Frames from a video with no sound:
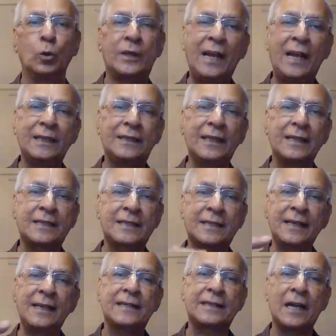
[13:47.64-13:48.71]
to take
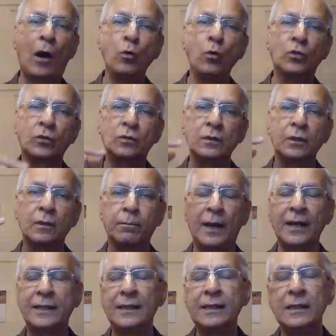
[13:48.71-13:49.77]
these seeds out
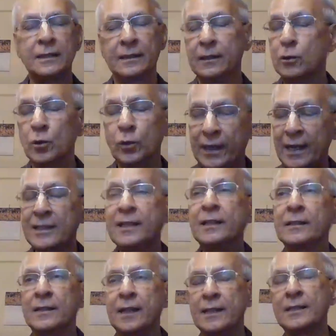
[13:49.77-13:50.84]
you should take
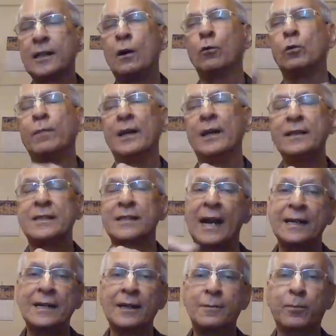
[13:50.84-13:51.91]
it out by the
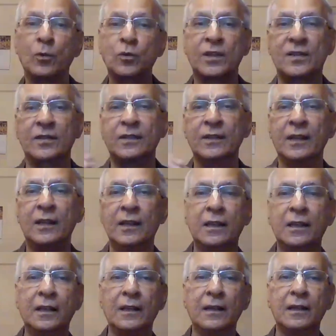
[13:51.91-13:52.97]
standard process,
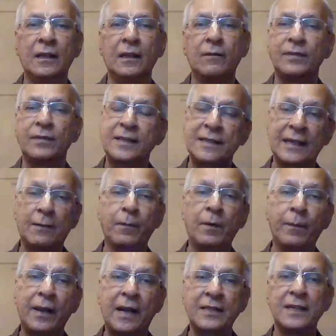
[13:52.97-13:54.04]
which is
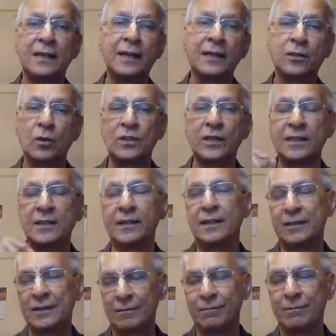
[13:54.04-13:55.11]
recommended by Acharyas or
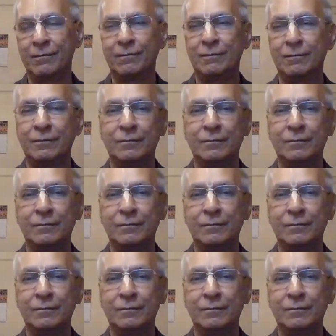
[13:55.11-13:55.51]
Shastras.